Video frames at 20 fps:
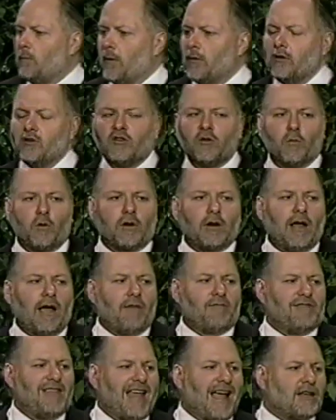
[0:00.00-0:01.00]
Pretty soon we're going to
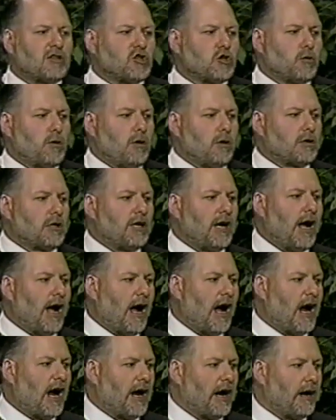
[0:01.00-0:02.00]
have natural
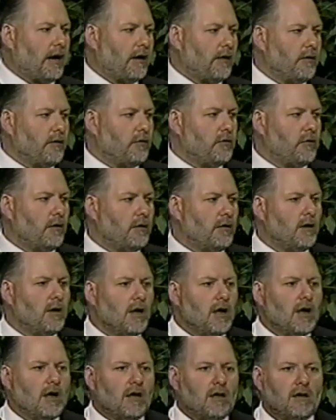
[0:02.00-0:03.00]
cars and
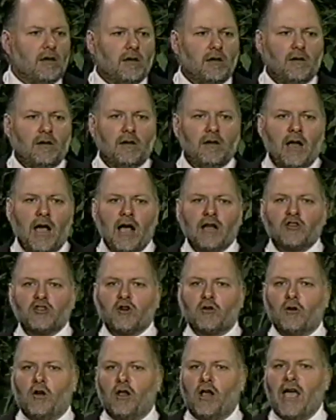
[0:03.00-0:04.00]

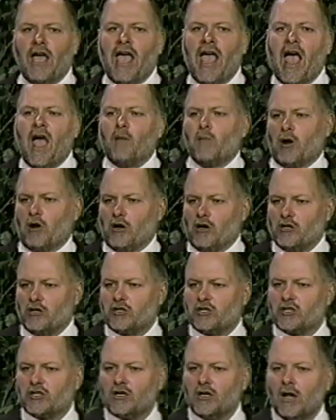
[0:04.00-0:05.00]
natural
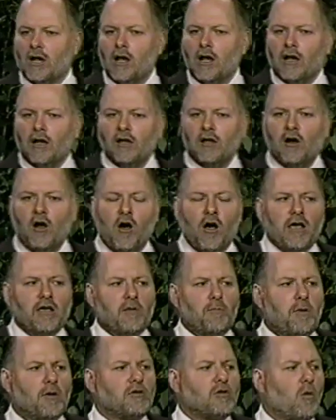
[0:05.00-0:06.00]
hammers. You know,
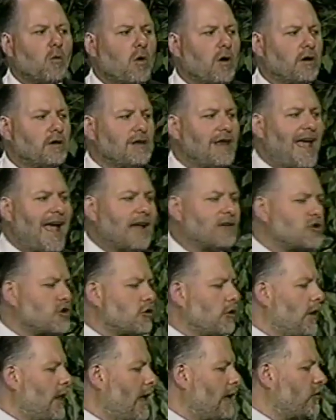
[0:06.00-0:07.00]
you put the word
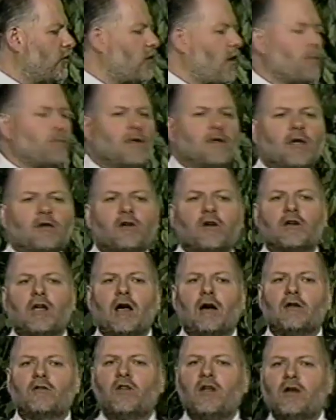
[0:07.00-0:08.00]
natural on something and you're
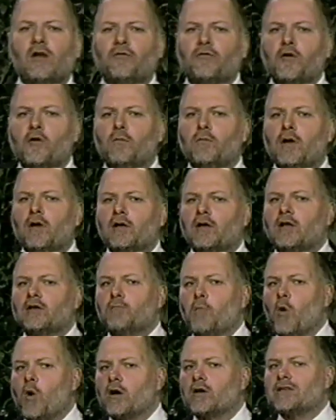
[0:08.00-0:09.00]
guaranteed a few
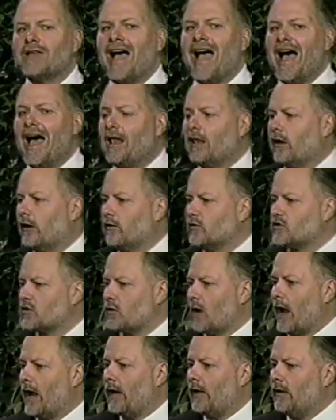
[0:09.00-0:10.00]
million more dollars,
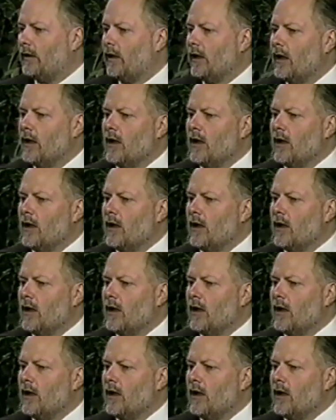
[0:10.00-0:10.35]
right?